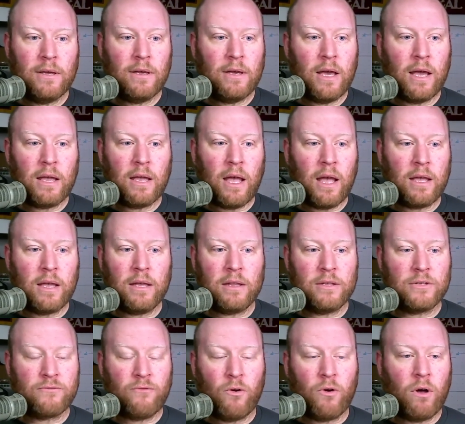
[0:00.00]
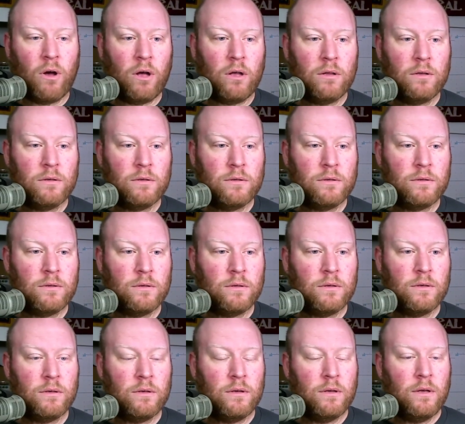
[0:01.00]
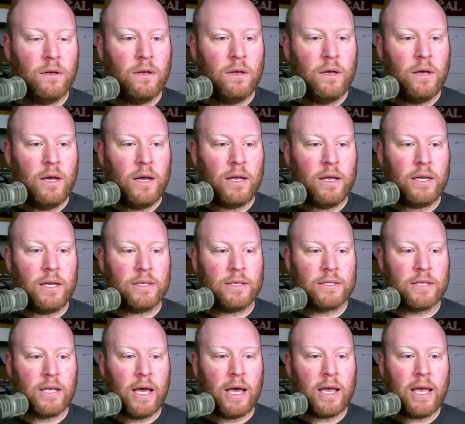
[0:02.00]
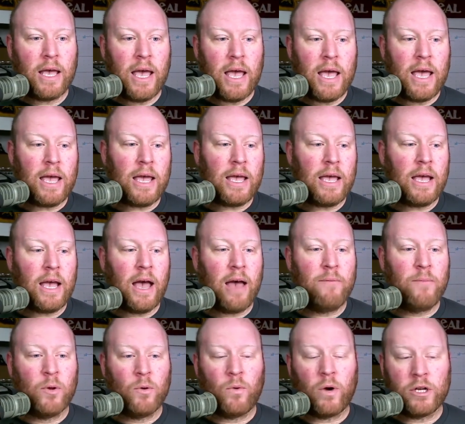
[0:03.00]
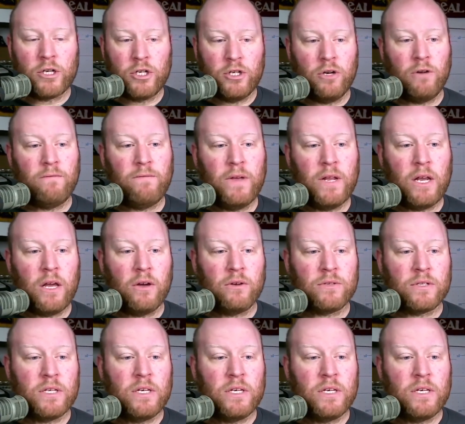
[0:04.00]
I get this phone call. And he's like, "Hey, I've been watching your videos.